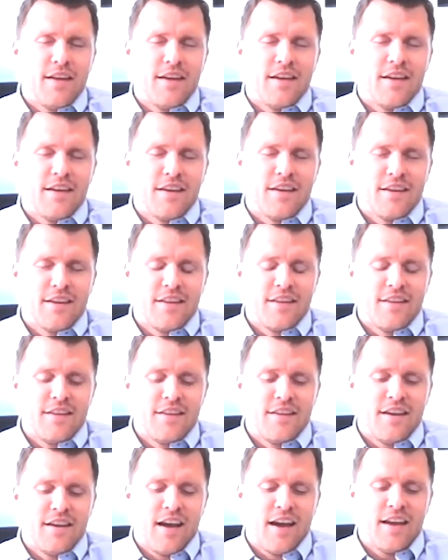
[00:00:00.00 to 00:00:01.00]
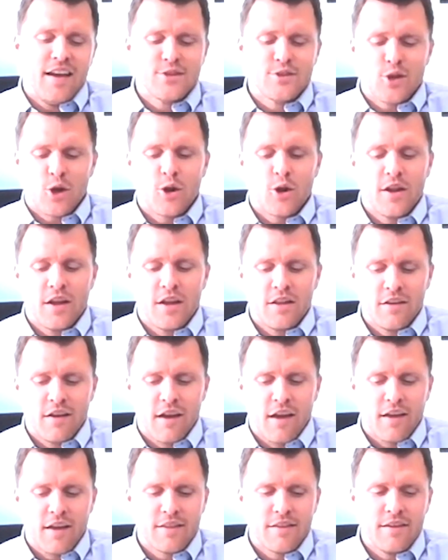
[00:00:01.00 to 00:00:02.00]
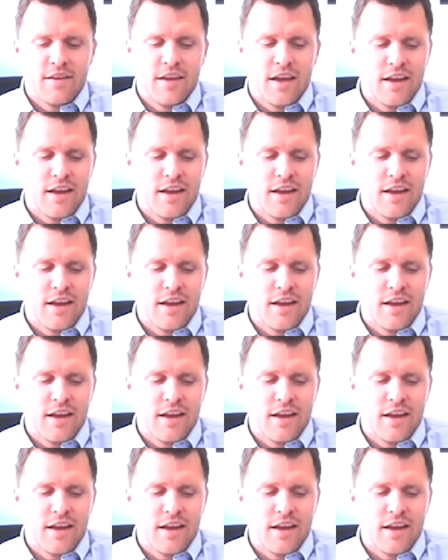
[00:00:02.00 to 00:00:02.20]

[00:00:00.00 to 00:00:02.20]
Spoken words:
I started Antler Athlete,